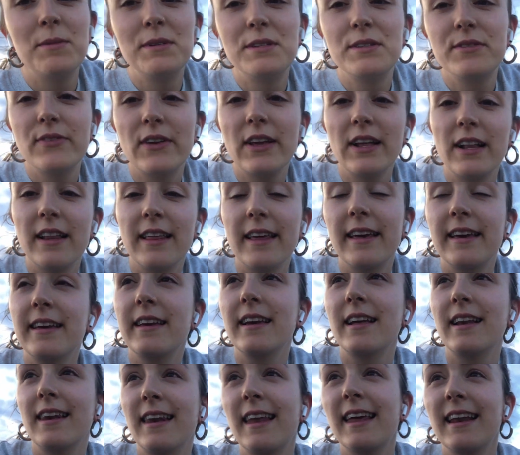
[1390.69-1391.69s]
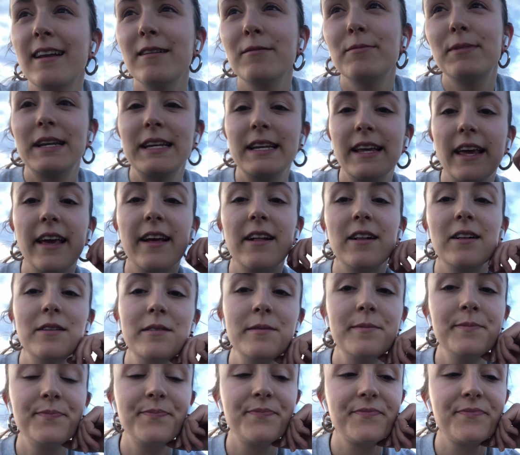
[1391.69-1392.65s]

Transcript: is feeling a little bit ill